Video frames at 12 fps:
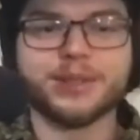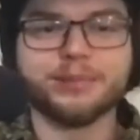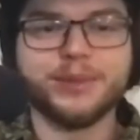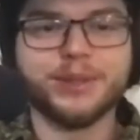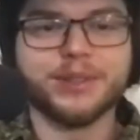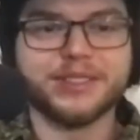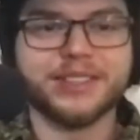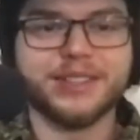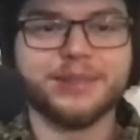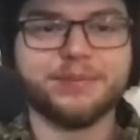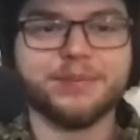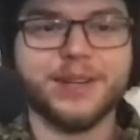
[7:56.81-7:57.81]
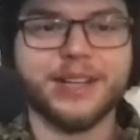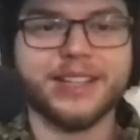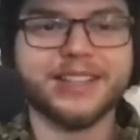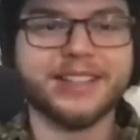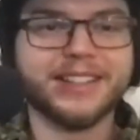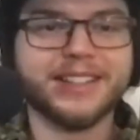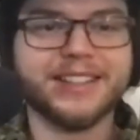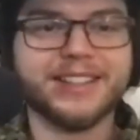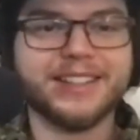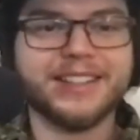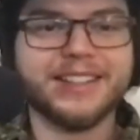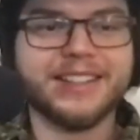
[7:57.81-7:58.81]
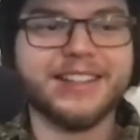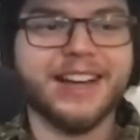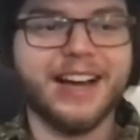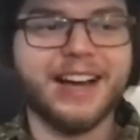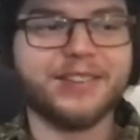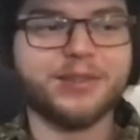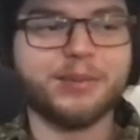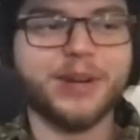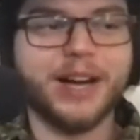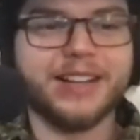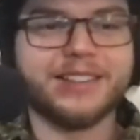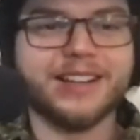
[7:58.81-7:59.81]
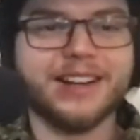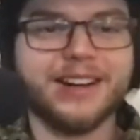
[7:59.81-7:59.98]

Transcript: you're gonna like have a bad time.